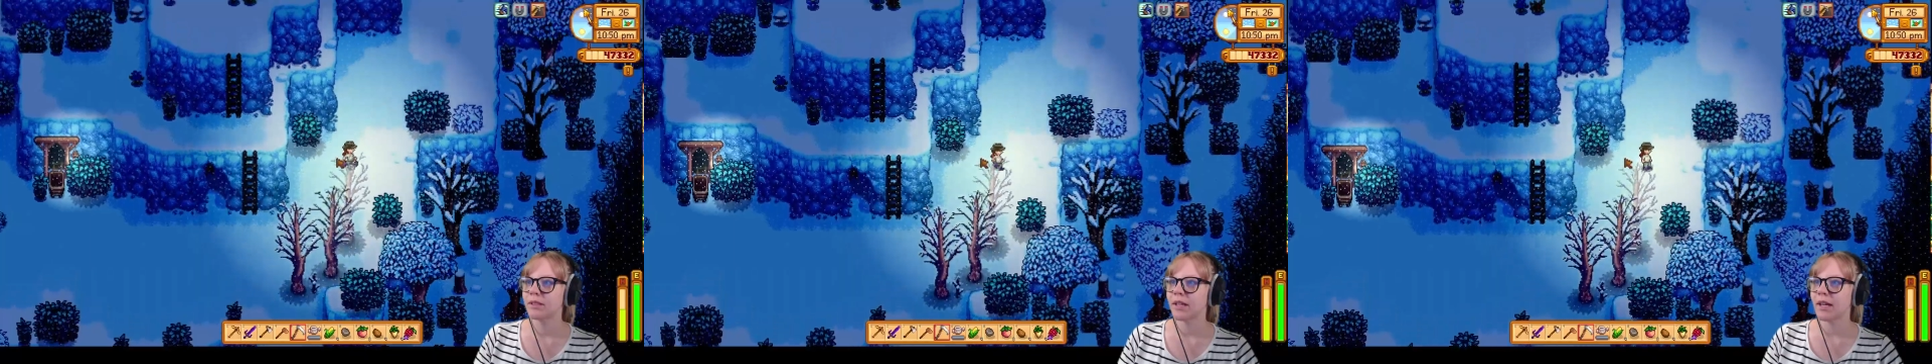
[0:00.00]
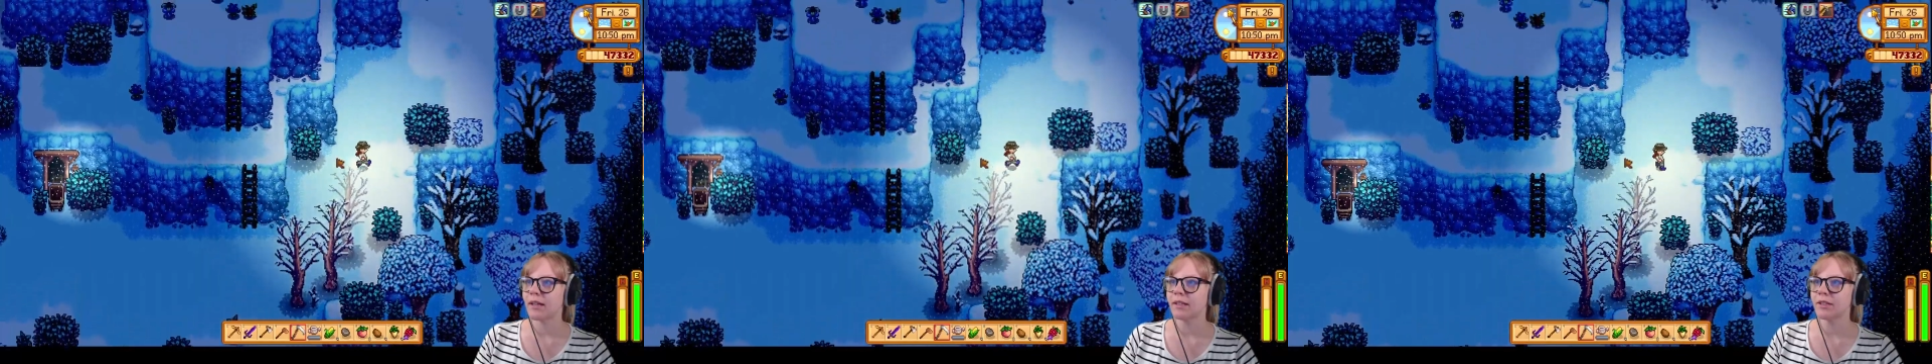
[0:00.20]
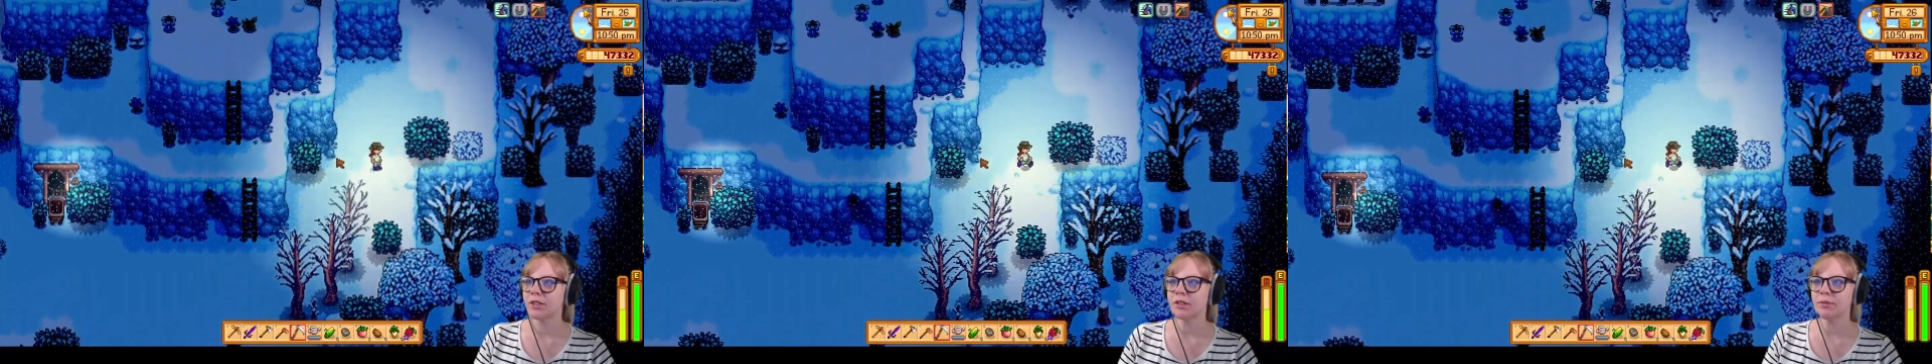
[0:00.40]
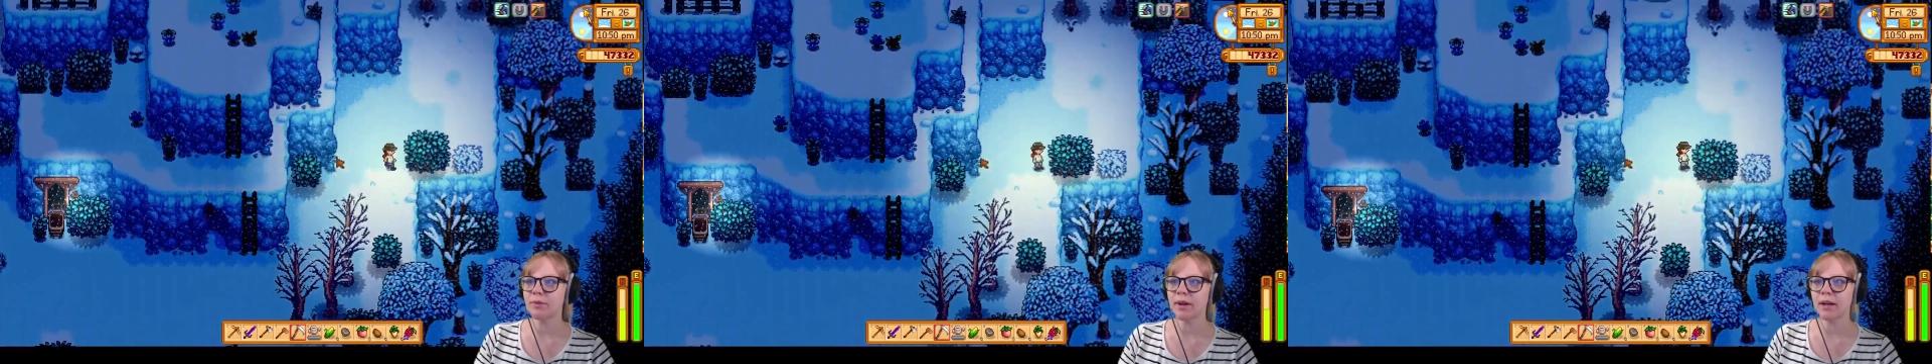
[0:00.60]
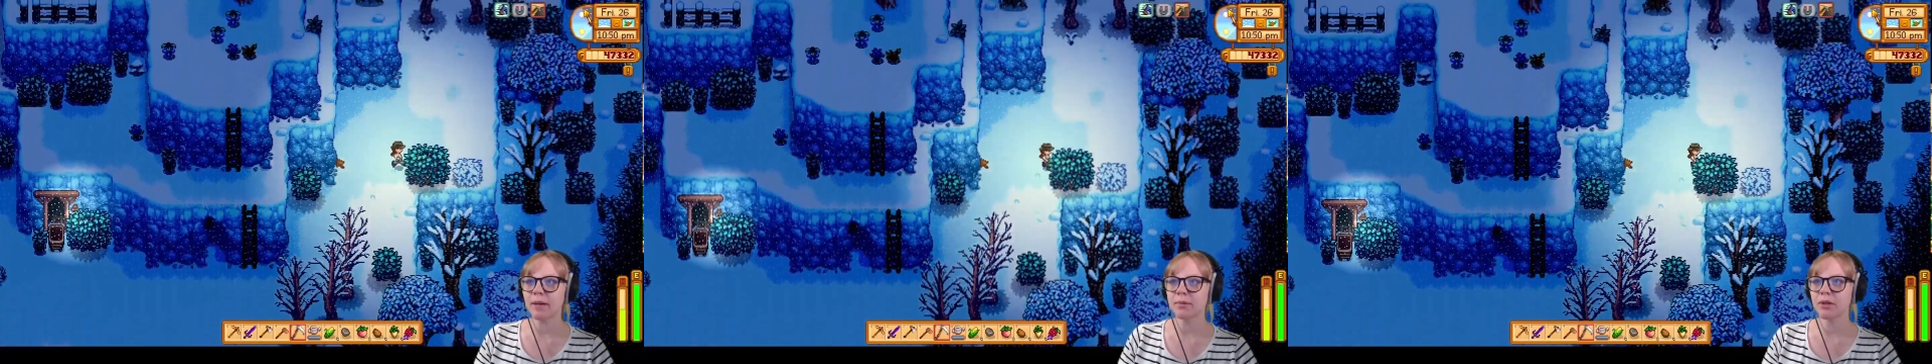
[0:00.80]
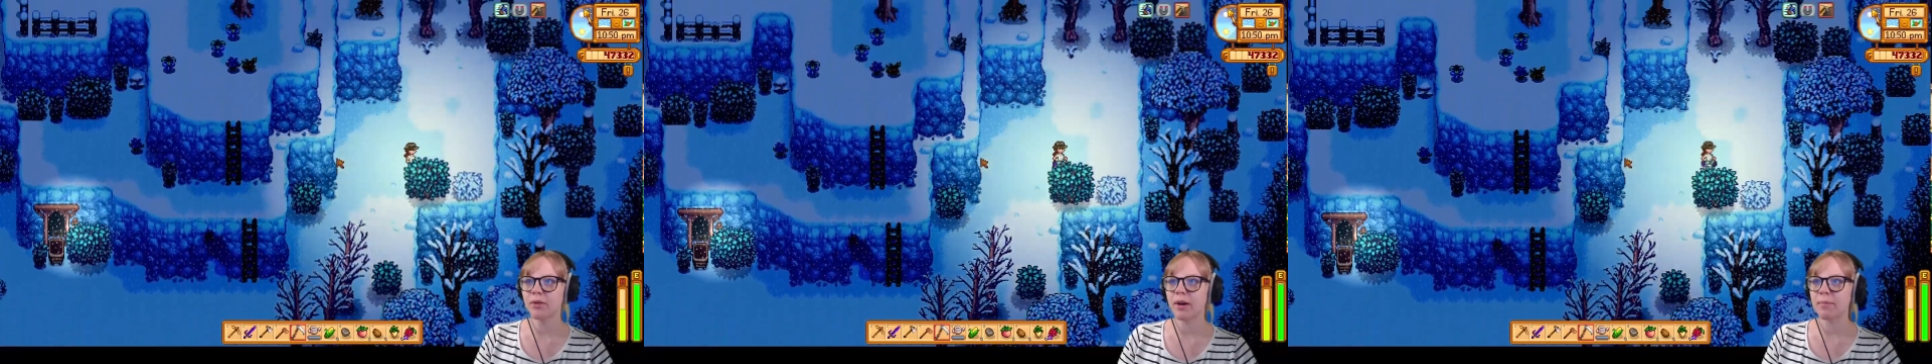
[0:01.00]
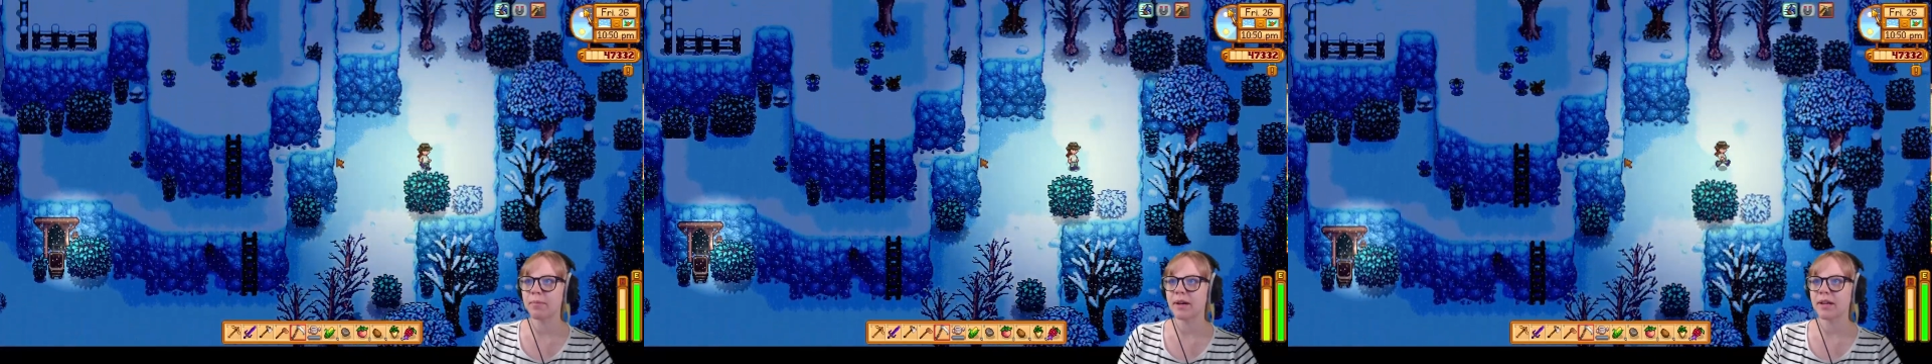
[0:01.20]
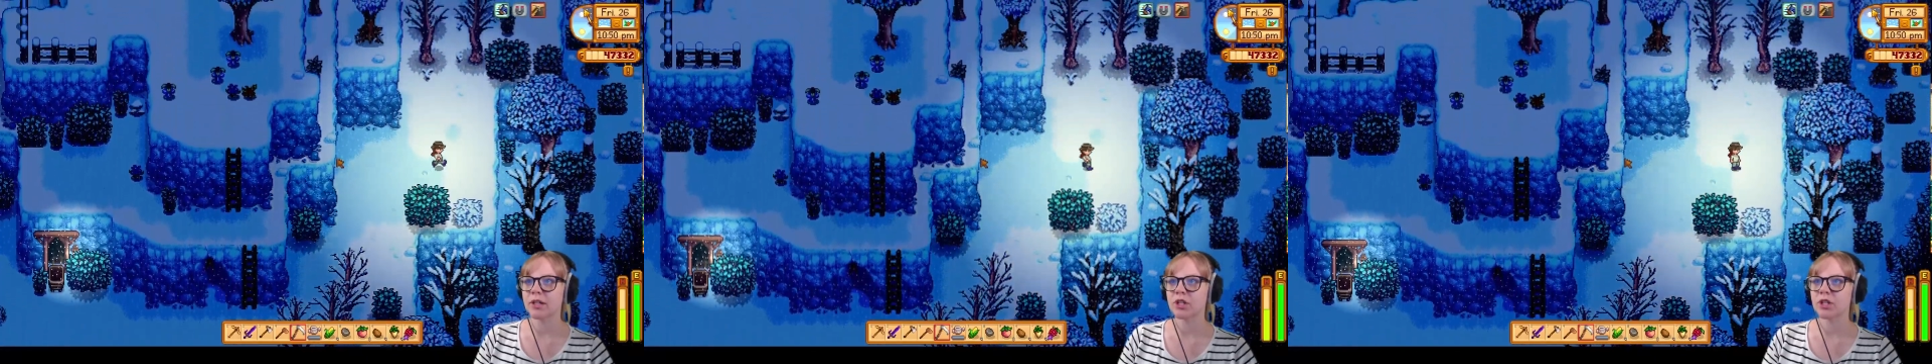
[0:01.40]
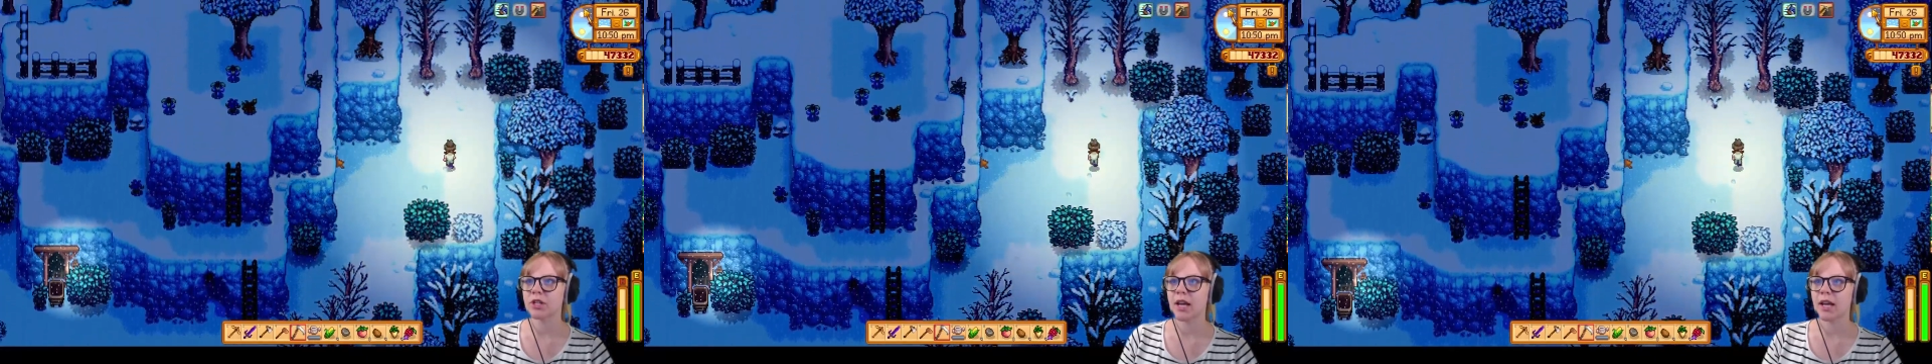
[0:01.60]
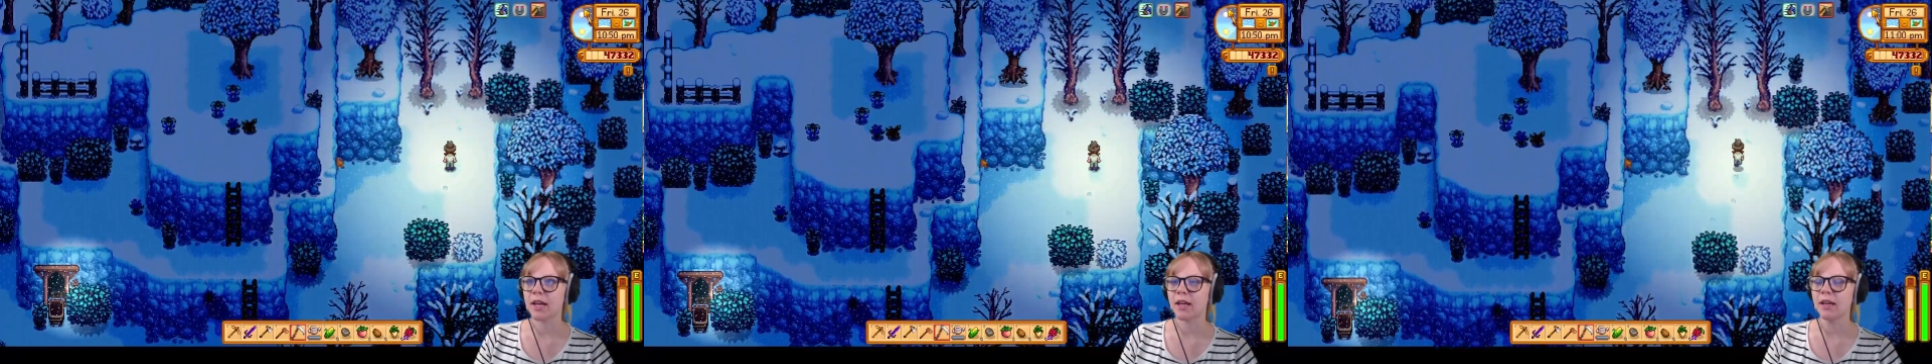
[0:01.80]
so yeah, let's just run up to Grandpa's
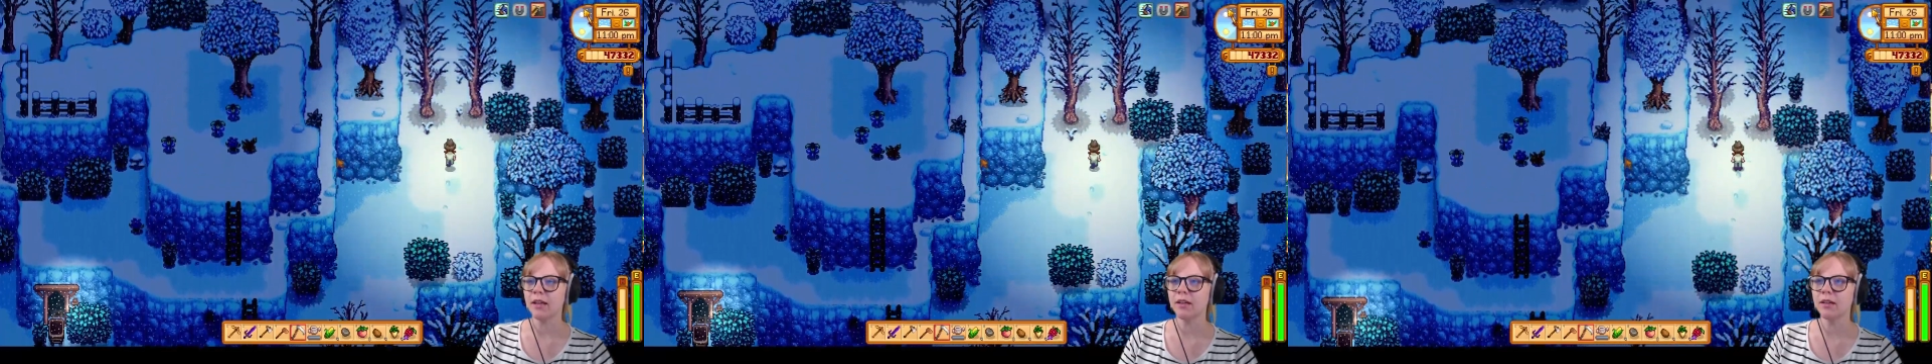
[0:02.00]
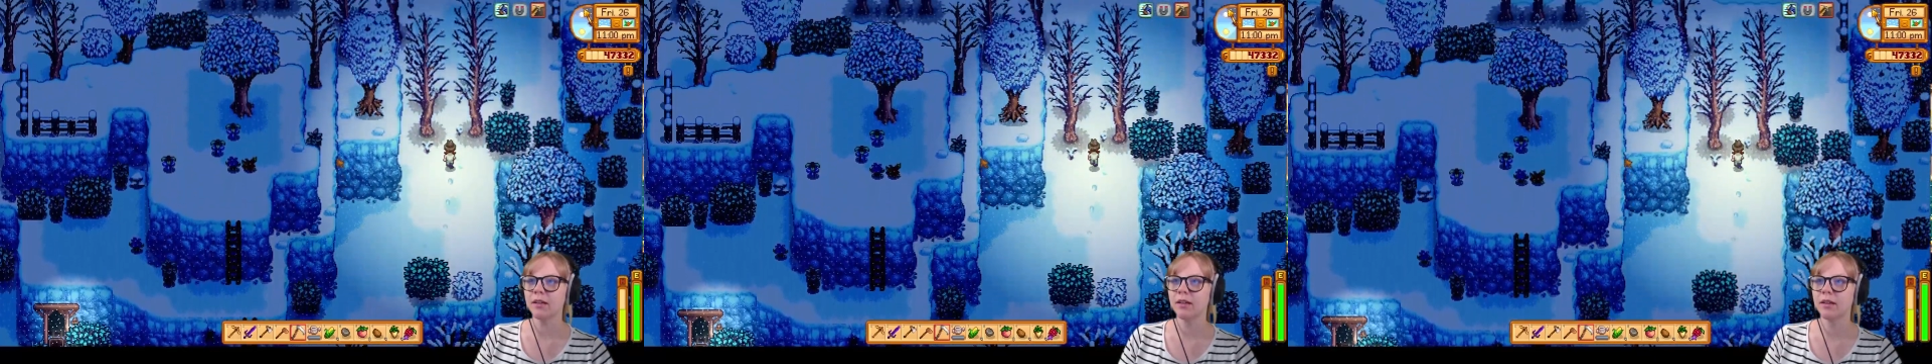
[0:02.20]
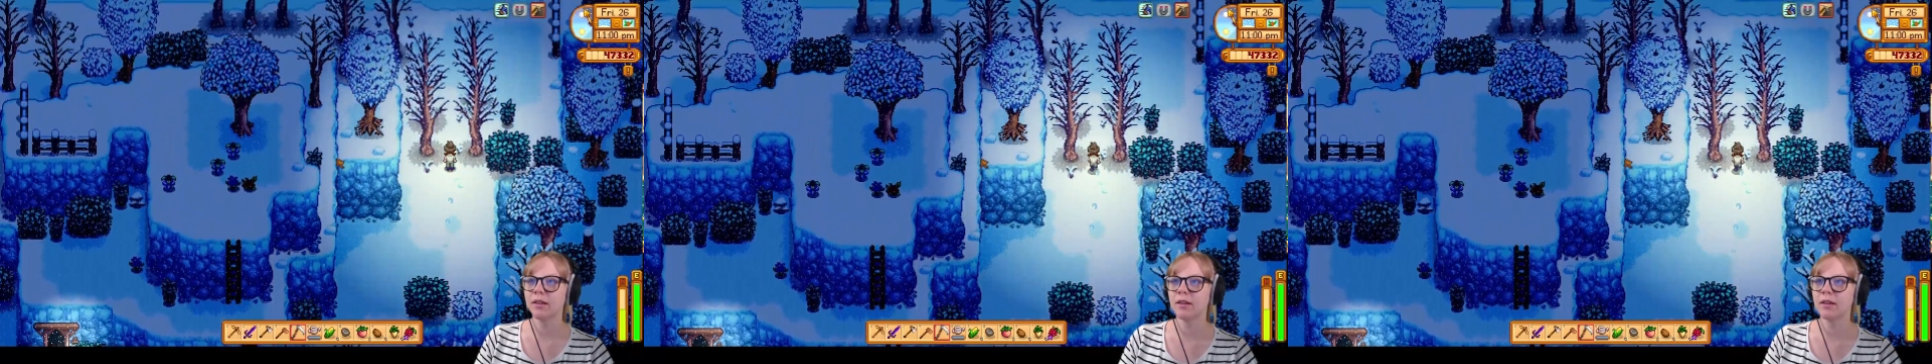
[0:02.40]
shed,